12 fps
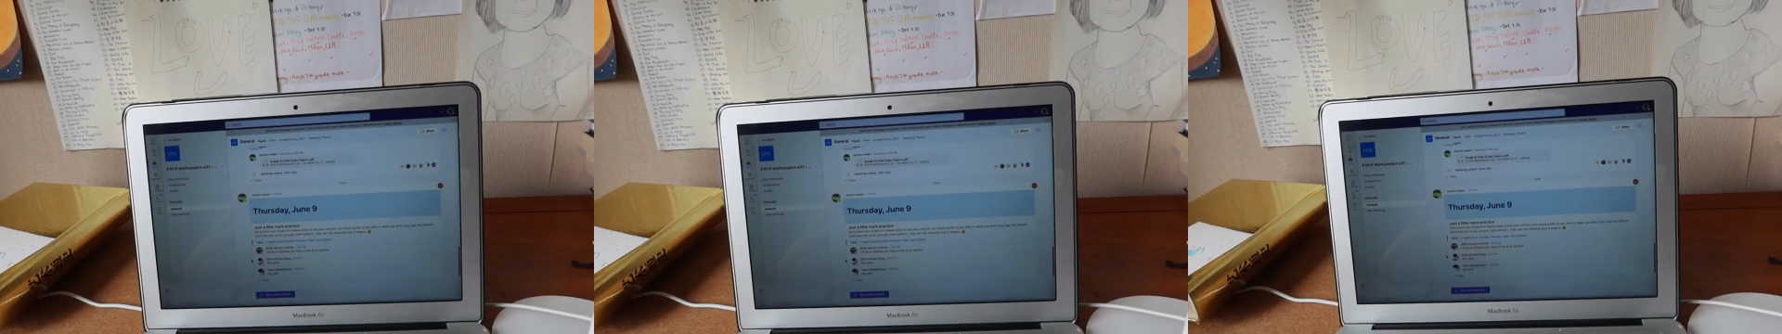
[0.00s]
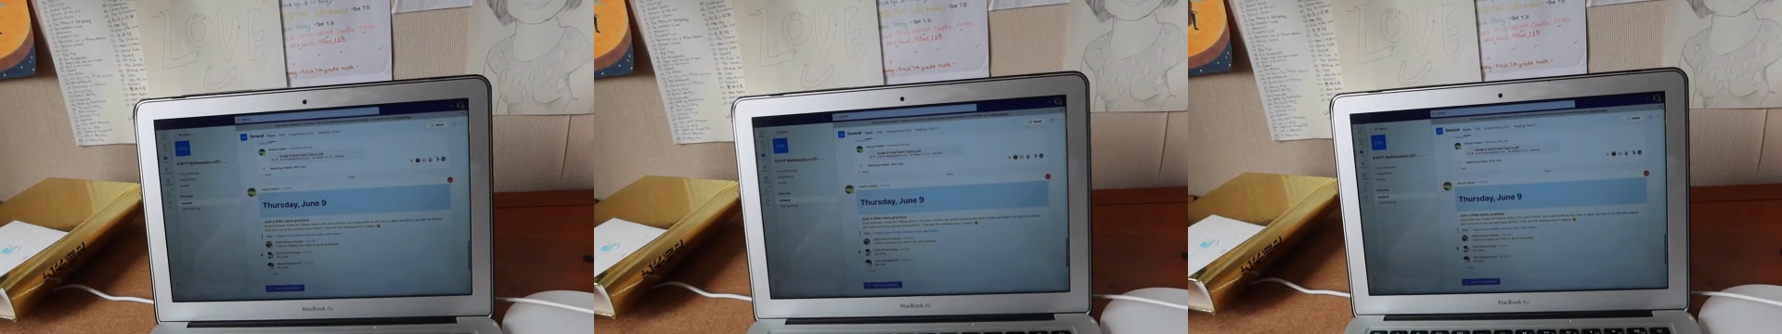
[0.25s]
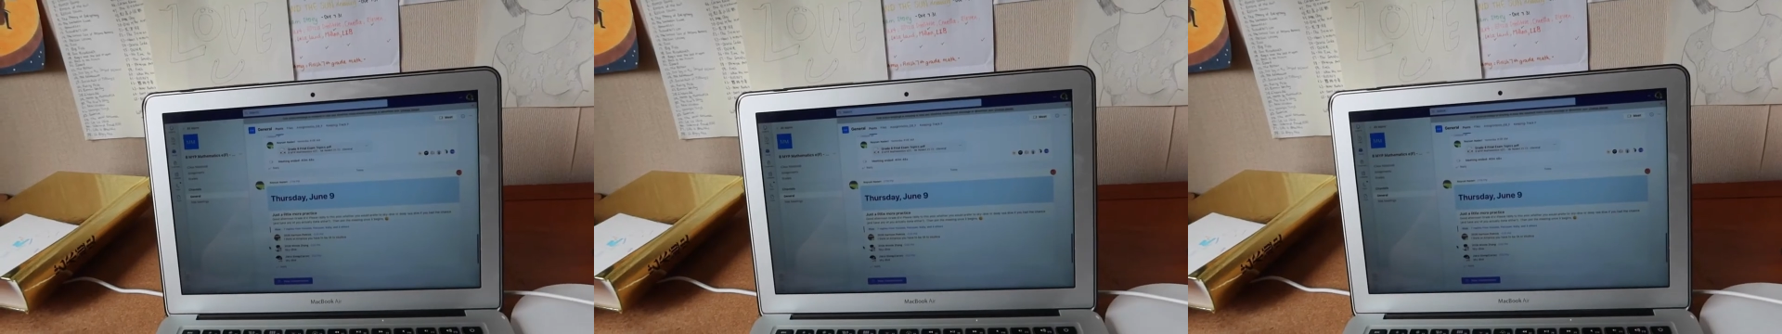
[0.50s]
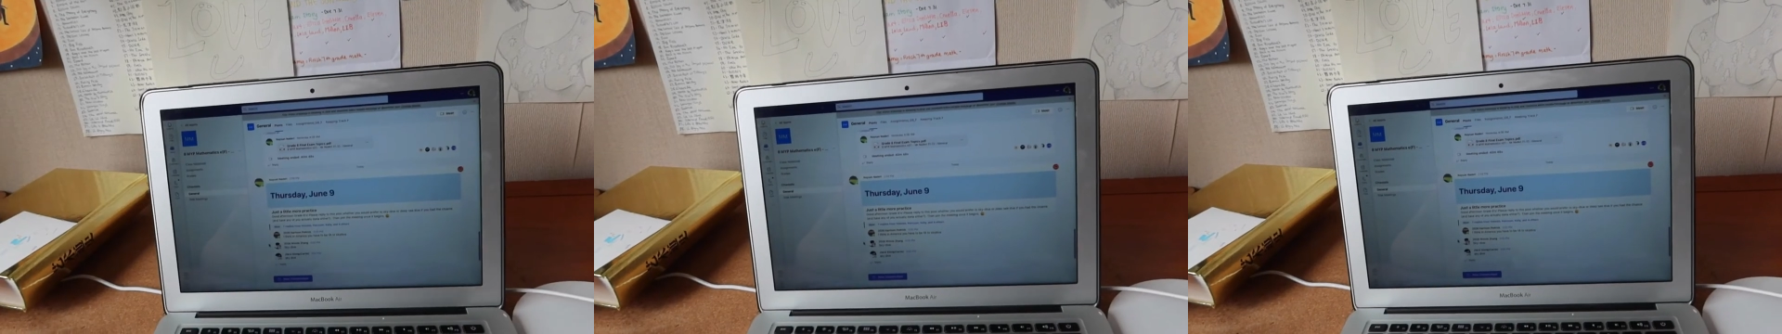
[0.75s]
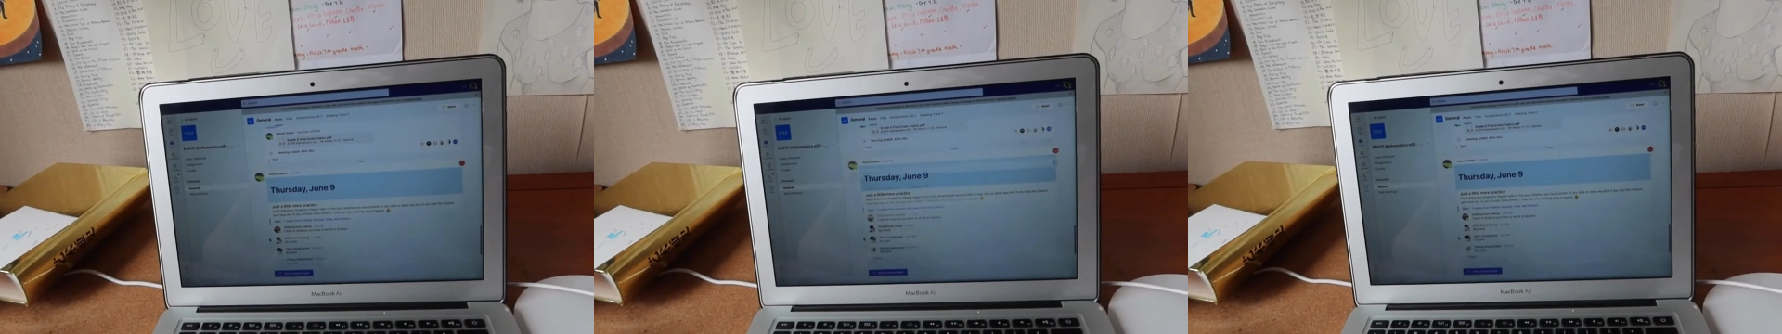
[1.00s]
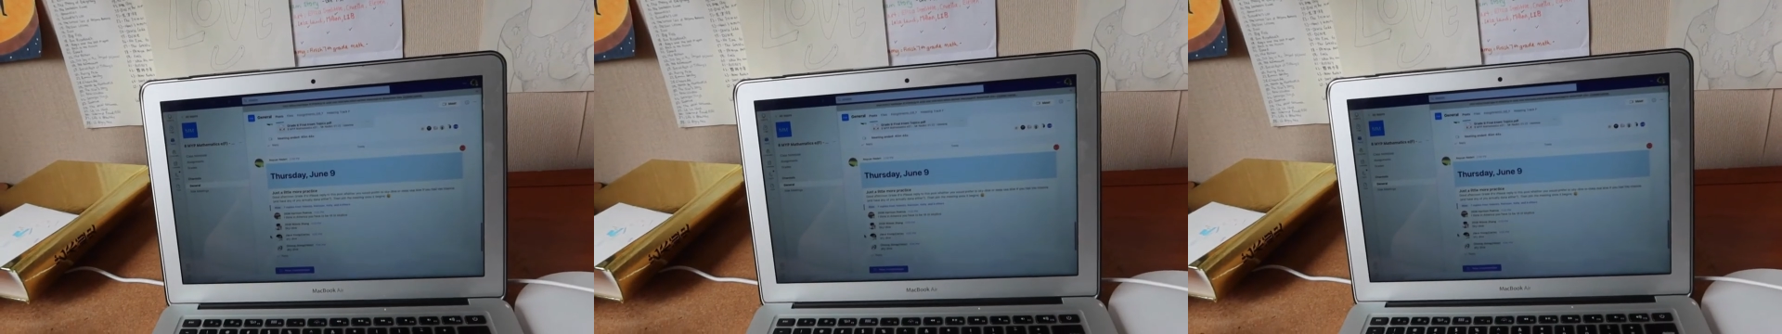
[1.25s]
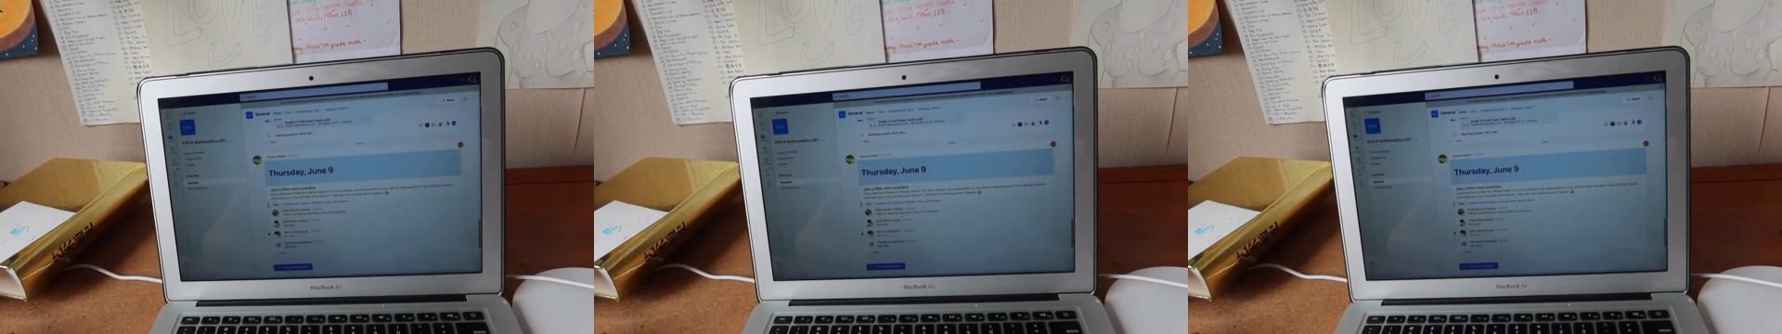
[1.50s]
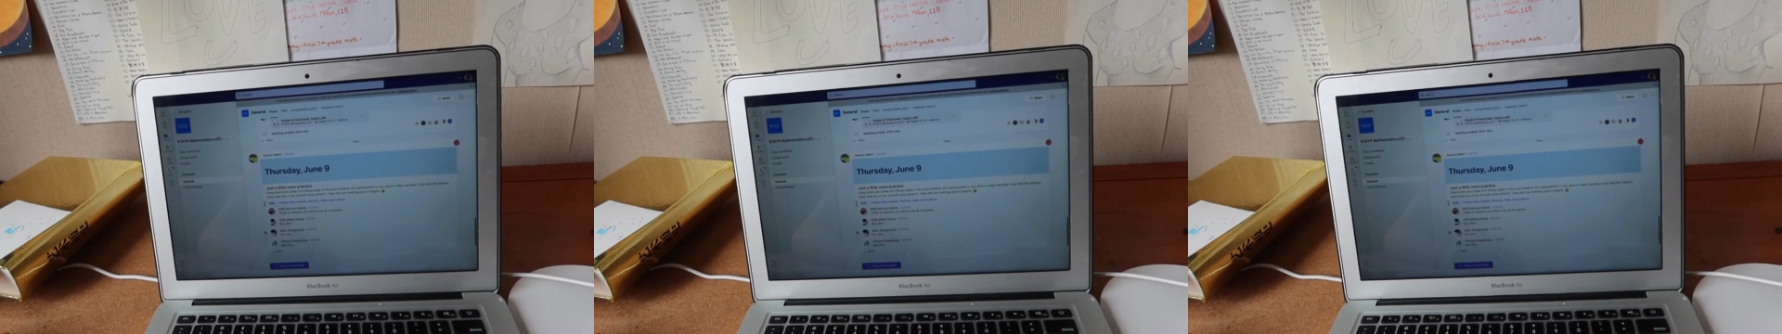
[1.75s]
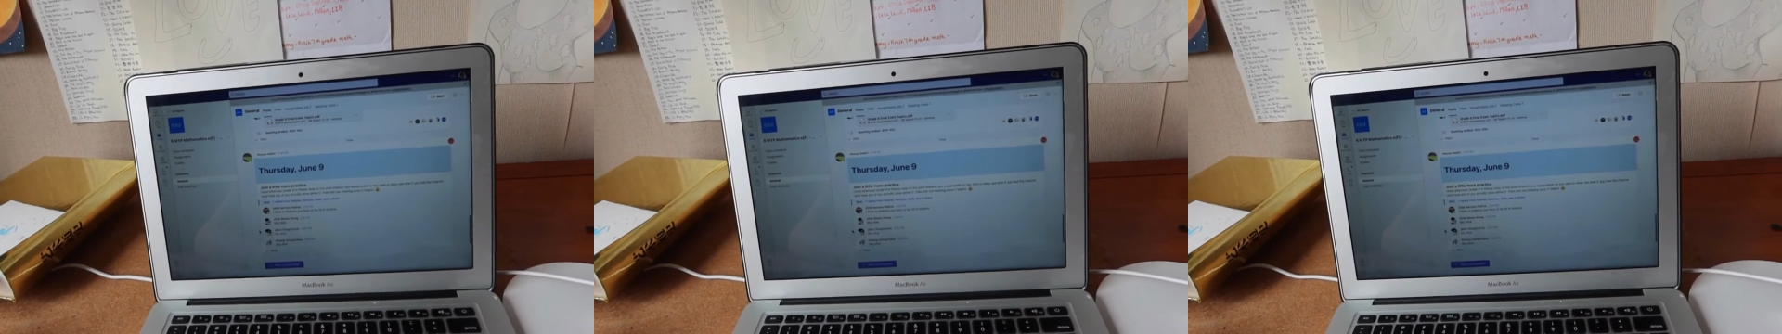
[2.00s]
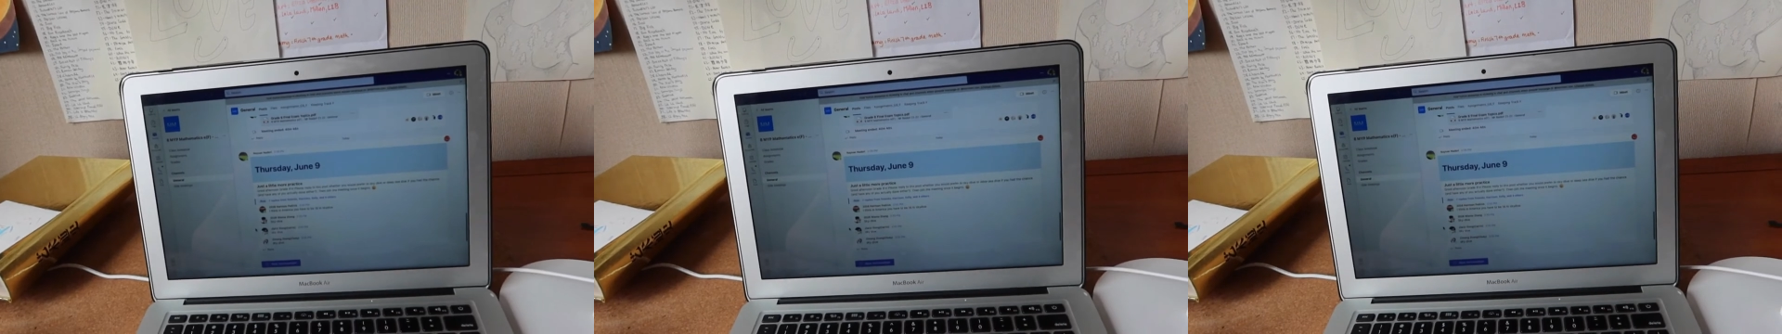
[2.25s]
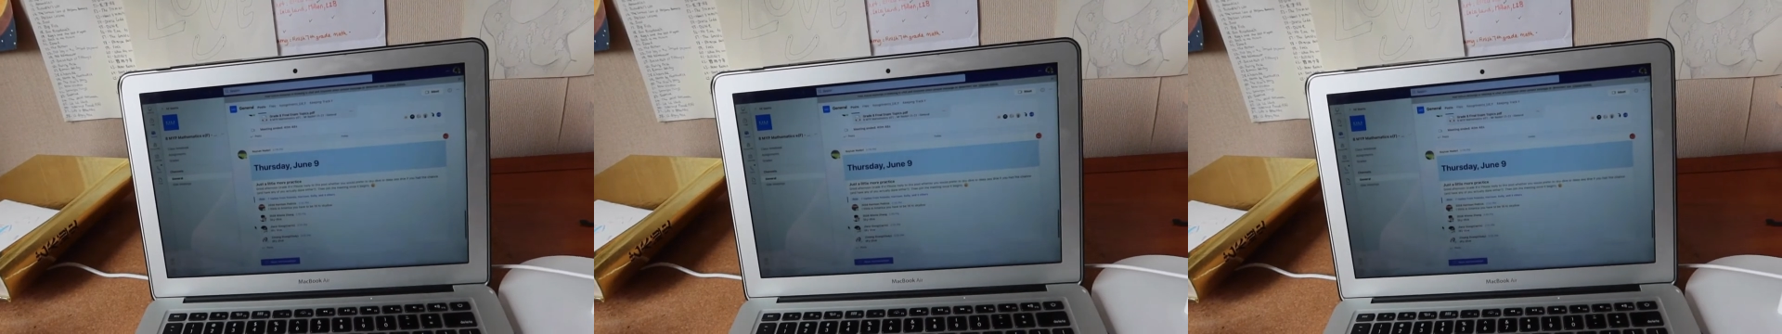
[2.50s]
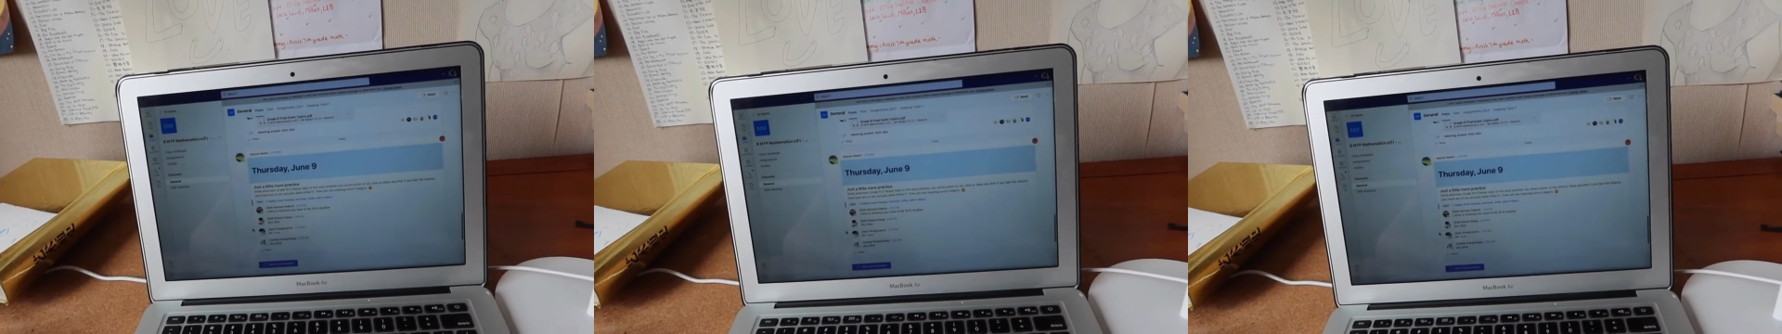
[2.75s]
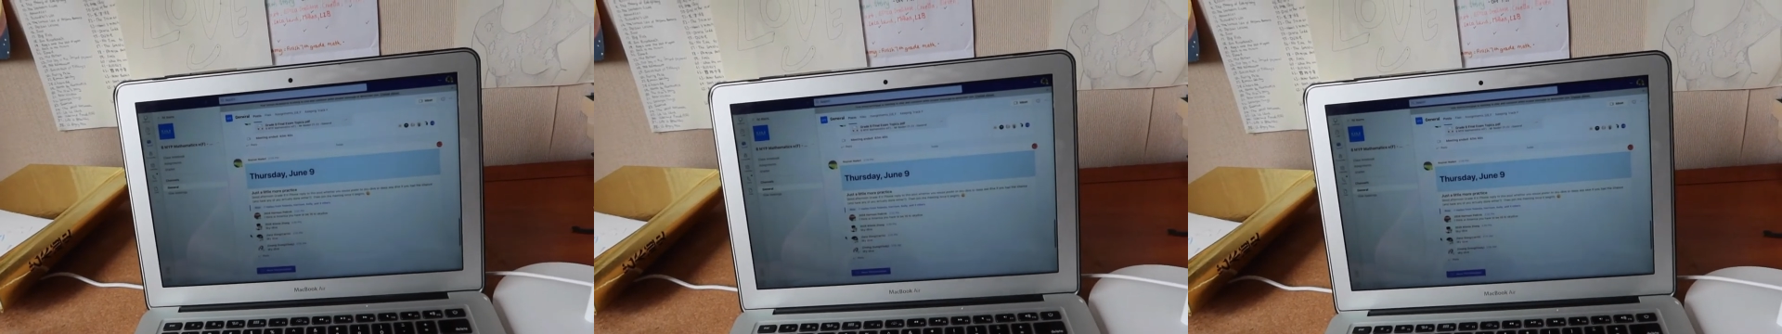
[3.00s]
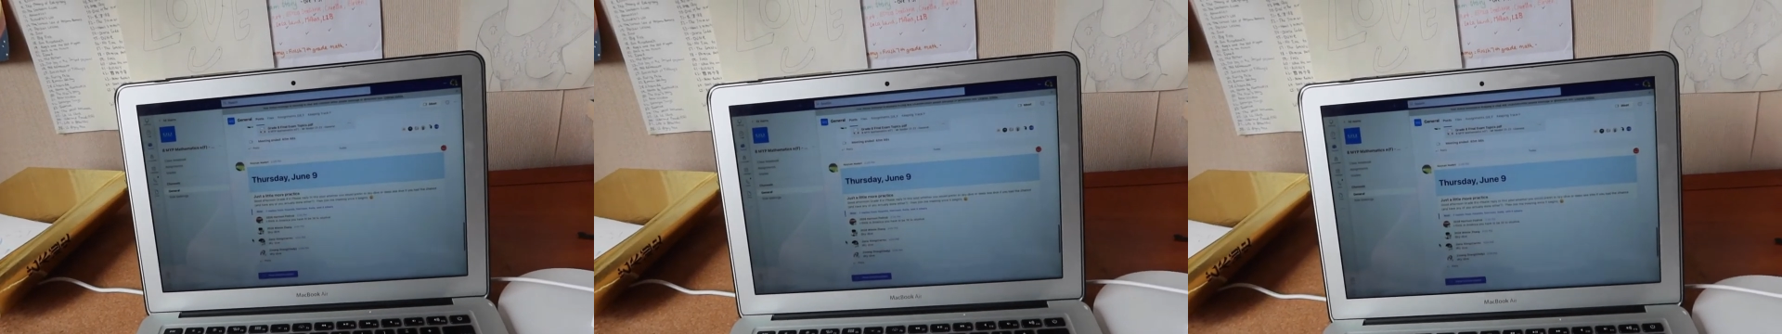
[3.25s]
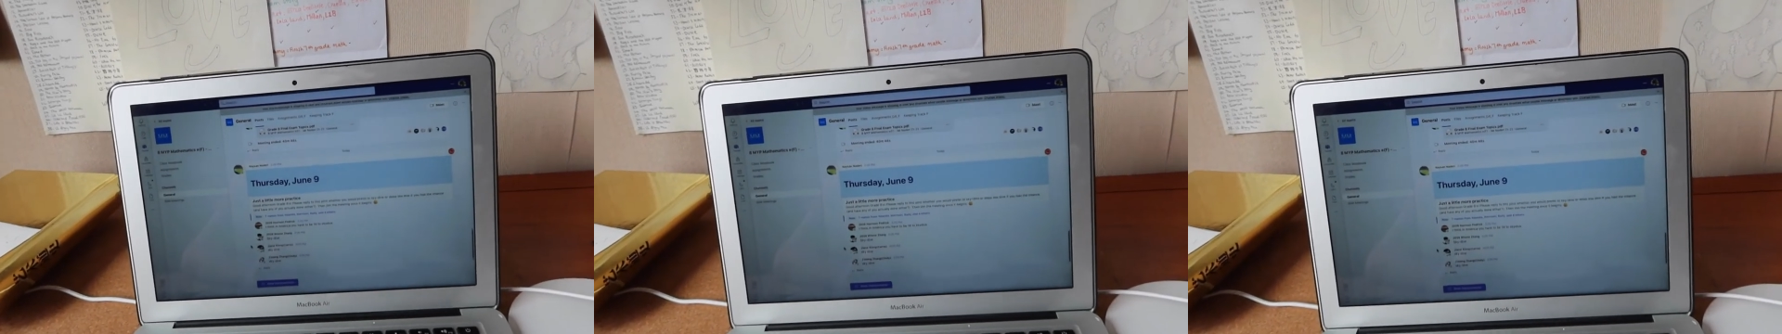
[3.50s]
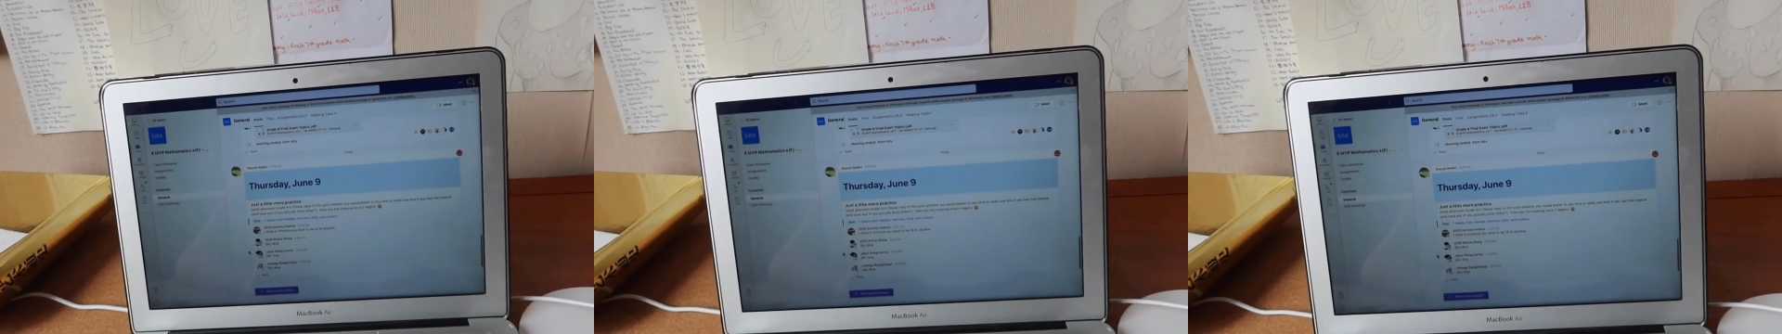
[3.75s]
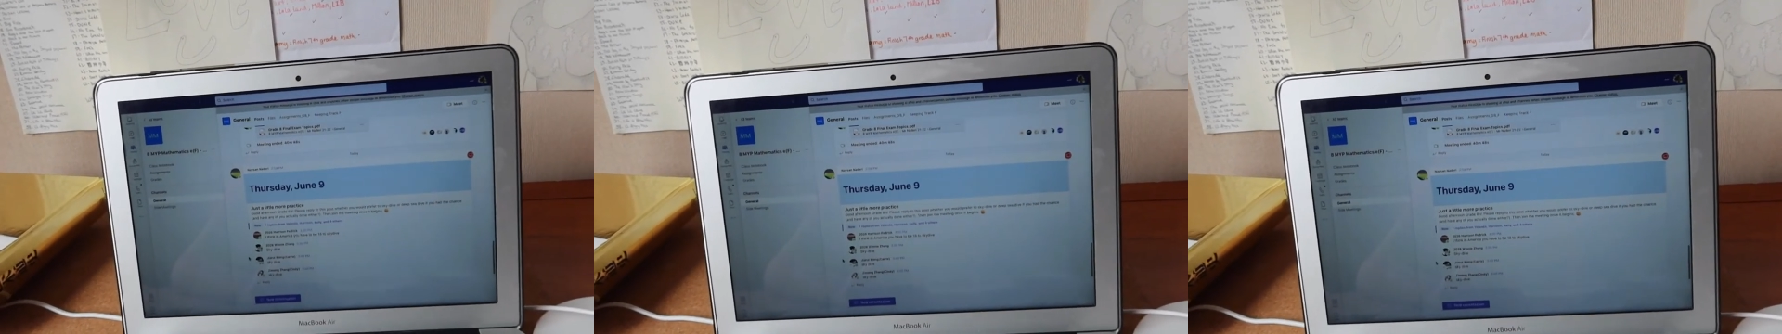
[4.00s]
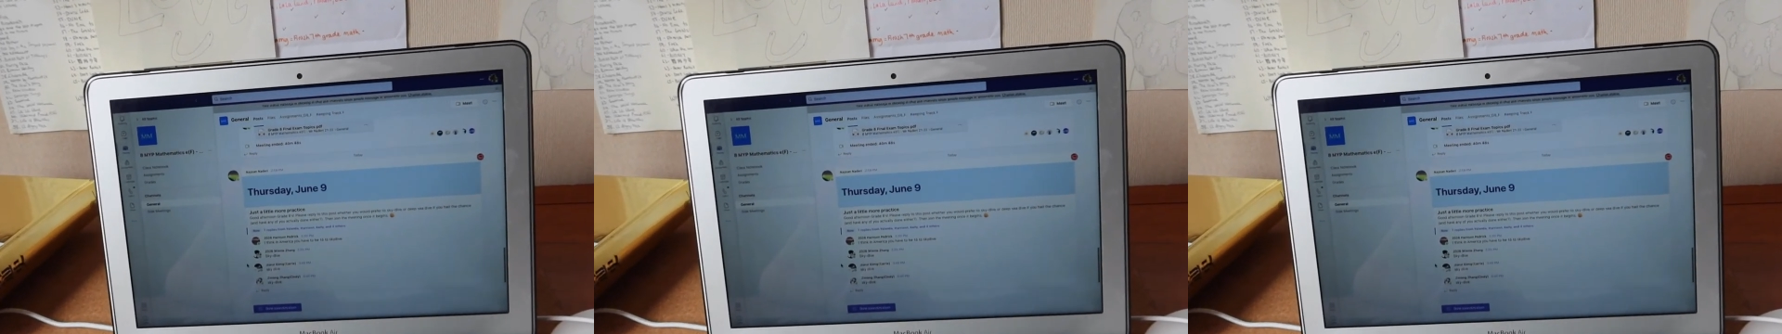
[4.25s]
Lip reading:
Nobody's mouth can be seen.